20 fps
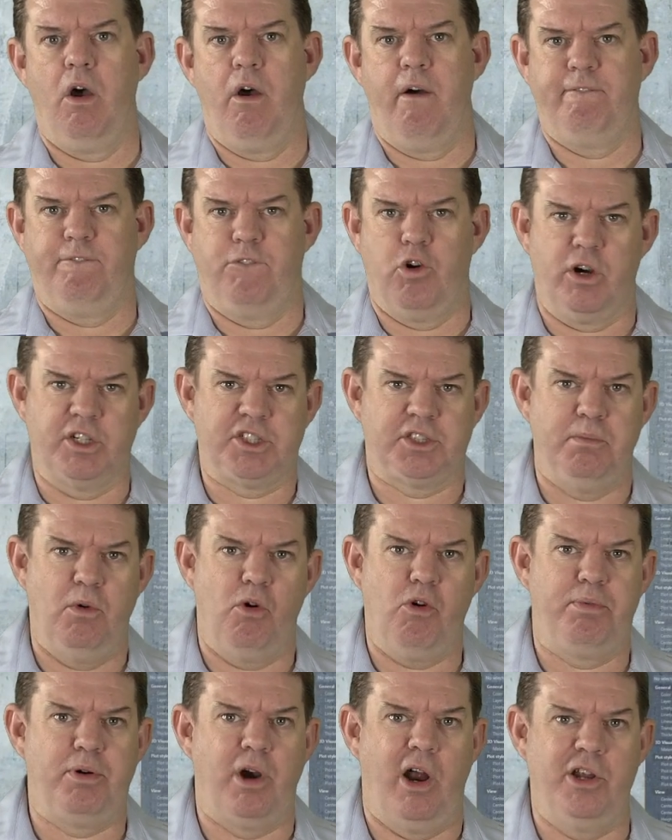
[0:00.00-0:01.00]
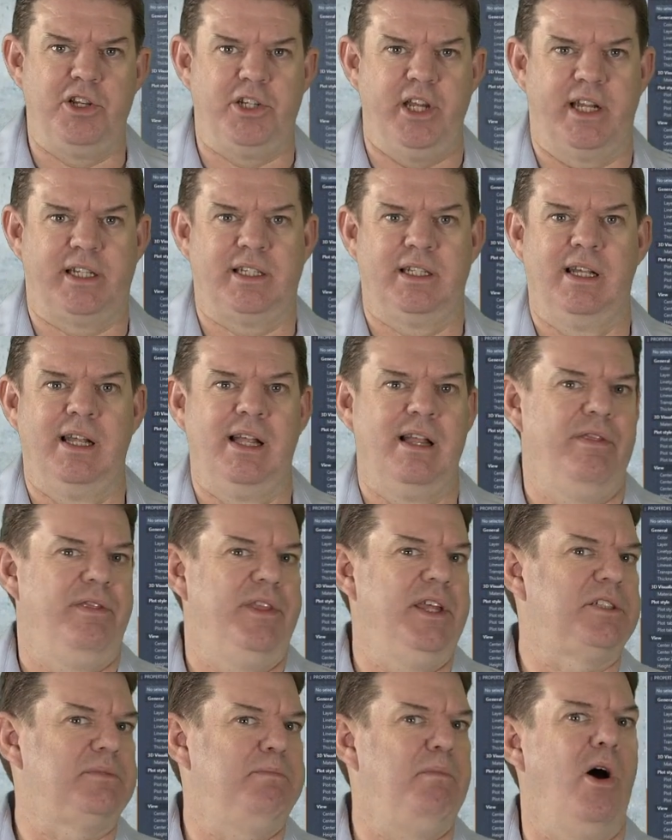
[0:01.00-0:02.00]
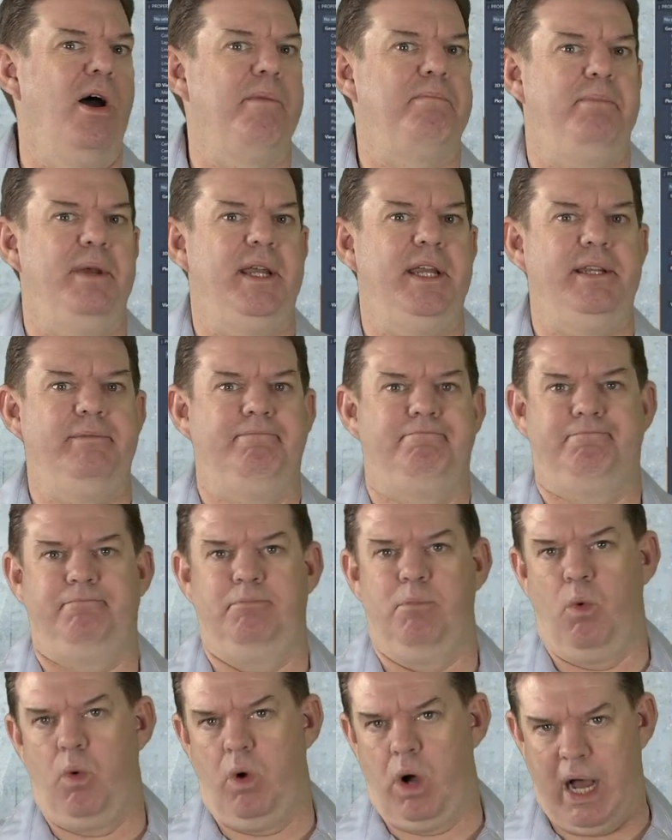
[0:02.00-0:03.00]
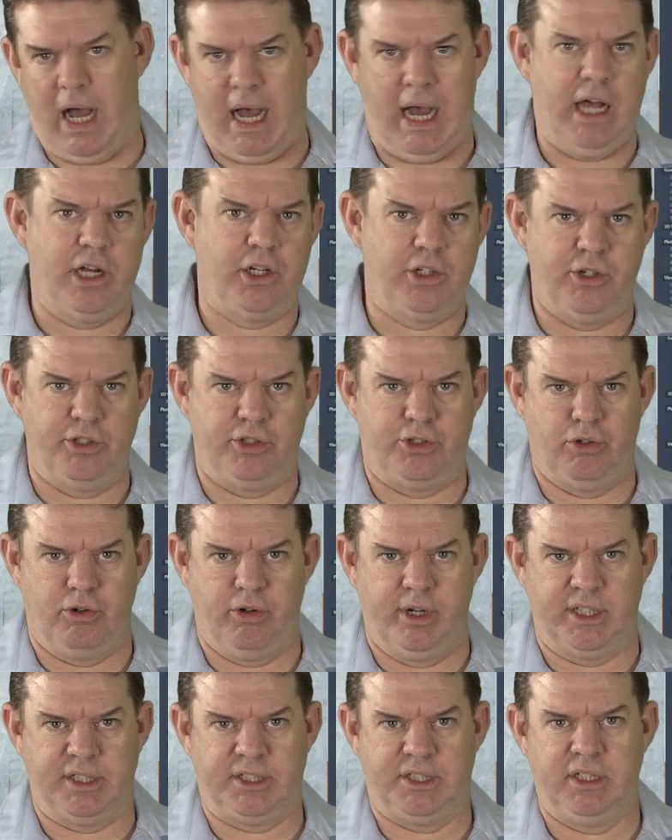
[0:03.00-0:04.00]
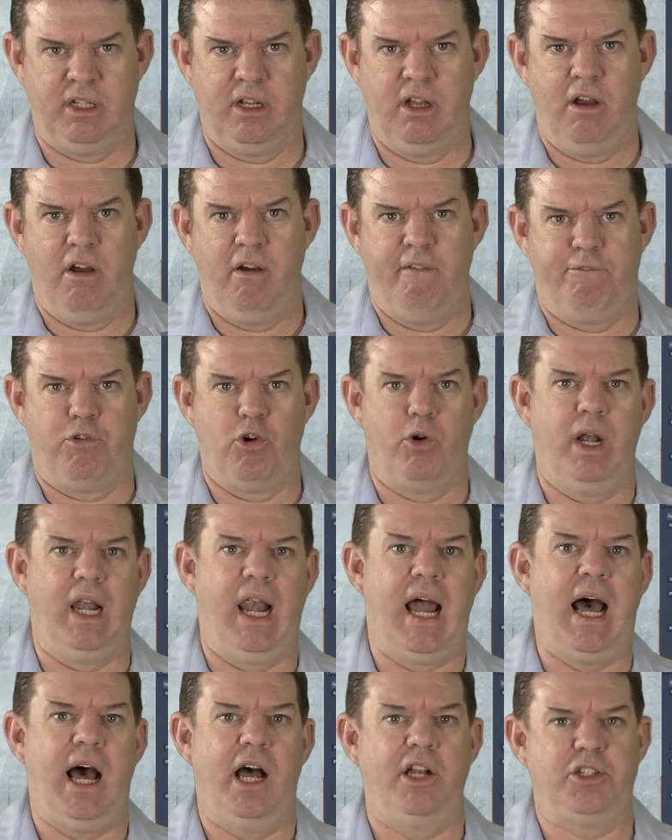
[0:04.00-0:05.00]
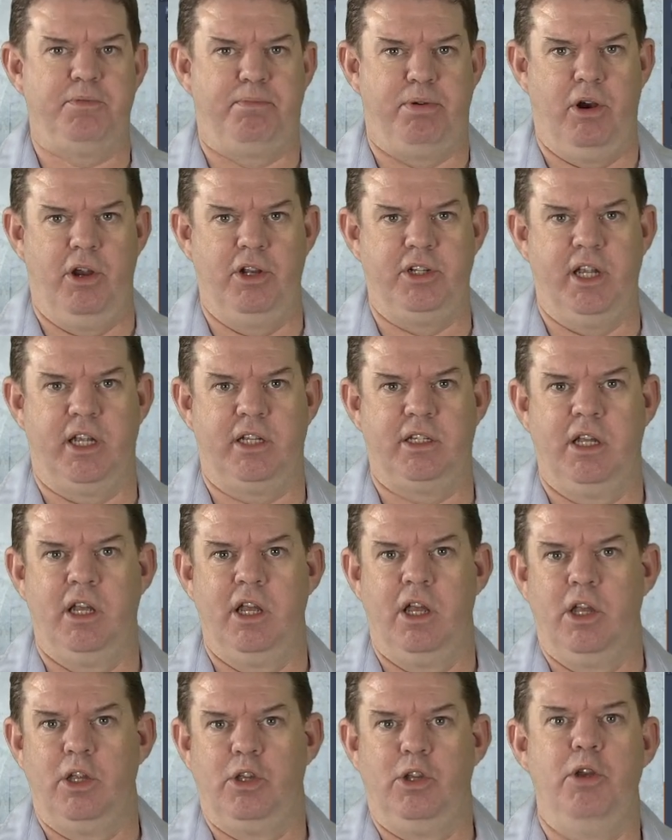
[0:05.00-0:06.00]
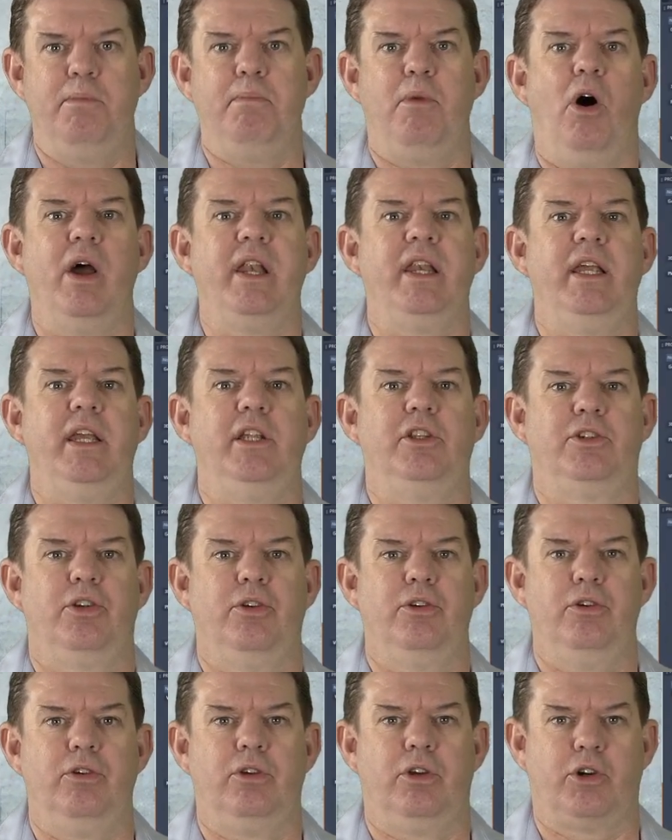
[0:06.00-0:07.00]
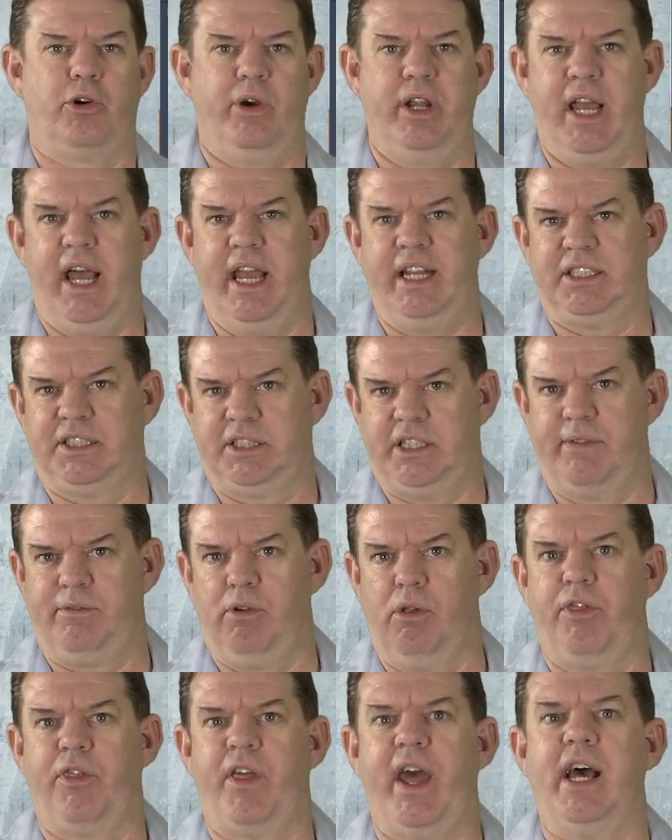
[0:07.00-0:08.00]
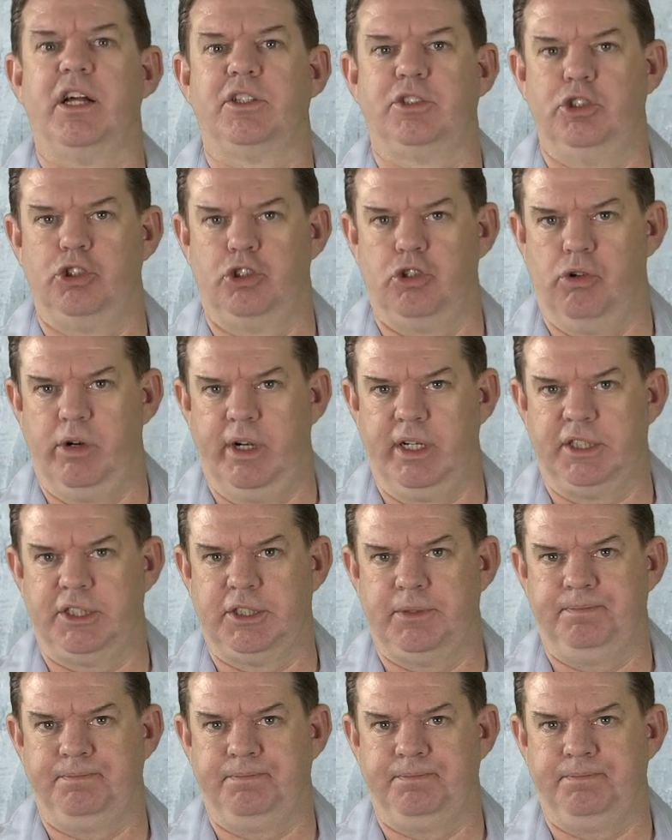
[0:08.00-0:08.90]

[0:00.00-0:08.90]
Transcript: For a small project, this might be 100 drawings. For a large project, you might need to create several thousand drawings.